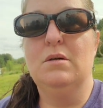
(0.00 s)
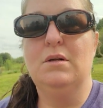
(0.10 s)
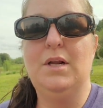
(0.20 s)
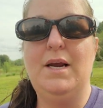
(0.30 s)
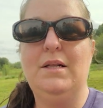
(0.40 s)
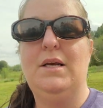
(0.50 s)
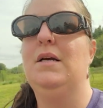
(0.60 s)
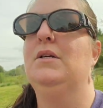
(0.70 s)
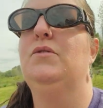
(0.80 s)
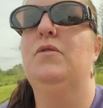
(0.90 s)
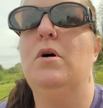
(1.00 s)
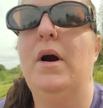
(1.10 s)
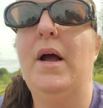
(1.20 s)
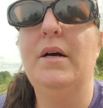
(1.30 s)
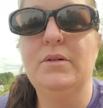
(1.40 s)
lately as
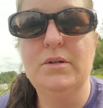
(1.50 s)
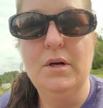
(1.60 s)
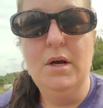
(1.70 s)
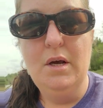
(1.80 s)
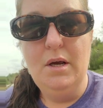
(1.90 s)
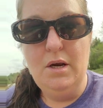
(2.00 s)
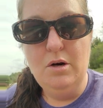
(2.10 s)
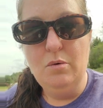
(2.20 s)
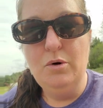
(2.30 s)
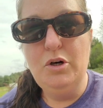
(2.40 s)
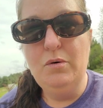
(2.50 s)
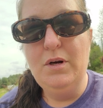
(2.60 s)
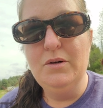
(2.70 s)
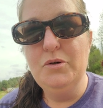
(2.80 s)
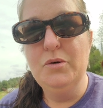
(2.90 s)
far as when you
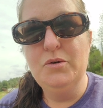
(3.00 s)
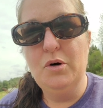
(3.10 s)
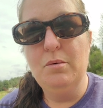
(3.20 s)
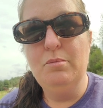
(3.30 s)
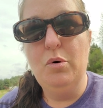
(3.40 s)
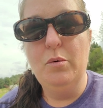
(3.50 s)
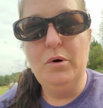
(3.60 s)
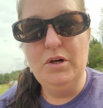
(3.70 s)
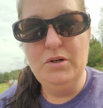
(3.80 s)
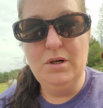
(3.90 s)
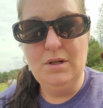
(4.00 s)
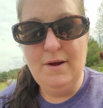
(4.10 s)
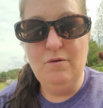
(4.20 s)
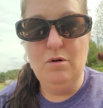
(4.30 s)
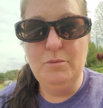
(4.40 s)
get to a certain point, when you get to a
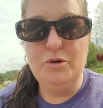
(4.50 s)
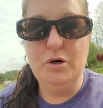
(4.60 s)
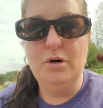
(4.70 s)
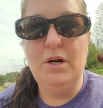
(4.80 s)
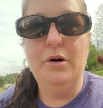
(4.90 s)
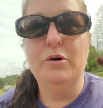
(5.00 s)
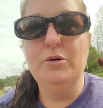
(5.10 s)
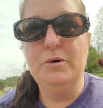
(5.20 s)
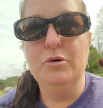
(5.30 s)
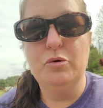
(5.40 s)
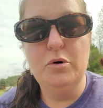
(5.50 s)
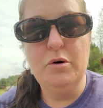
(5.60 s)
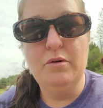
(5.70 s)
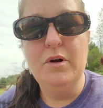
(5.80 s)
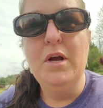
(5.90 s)
level of maturity in your spiritual
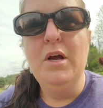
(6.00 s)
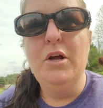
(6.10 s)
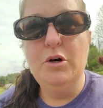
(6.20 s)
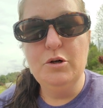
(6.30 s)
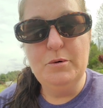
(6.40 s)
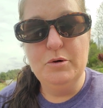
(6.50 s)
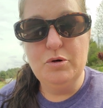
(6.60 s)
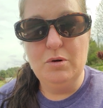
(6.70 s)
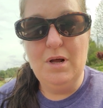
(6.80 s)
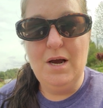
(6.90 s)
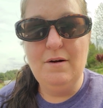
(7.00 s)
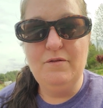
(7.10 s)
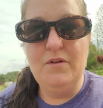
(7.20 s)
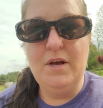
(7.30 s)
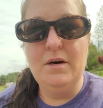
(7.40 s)
growth, in your spiritual
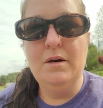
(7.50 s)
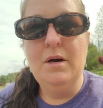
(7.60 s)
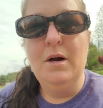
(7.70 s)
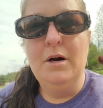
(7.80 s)
life, then